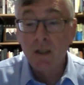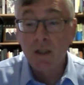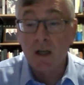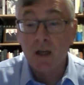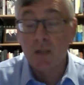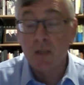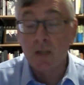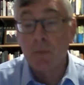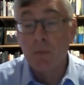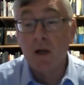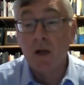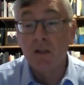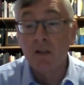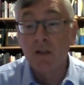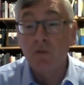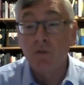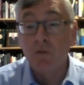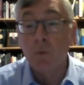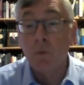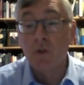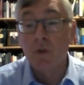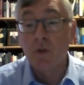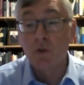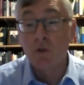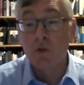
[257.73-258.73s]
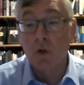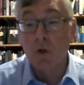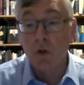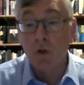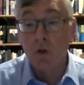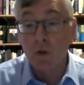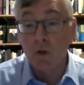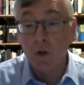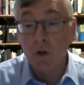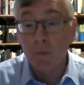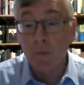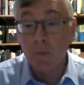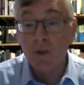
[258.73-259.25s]
as part of the withdrawal
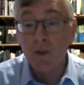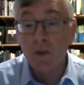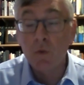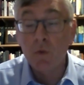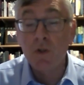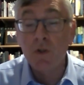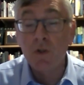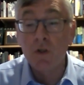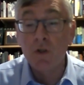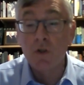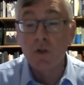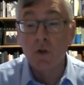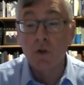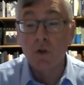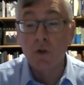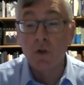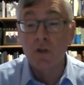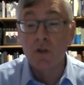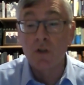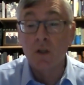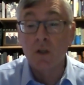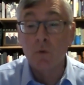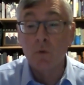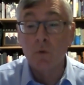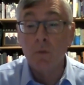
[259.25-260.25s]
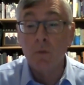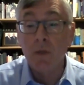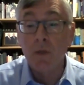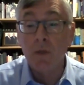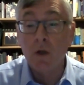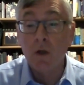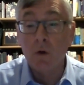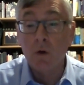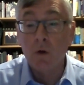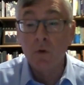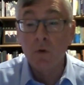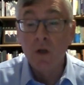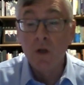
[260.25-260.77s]
agreement, which ensures that there will be
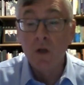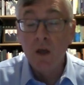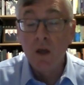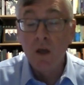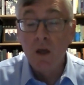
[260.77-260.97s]
no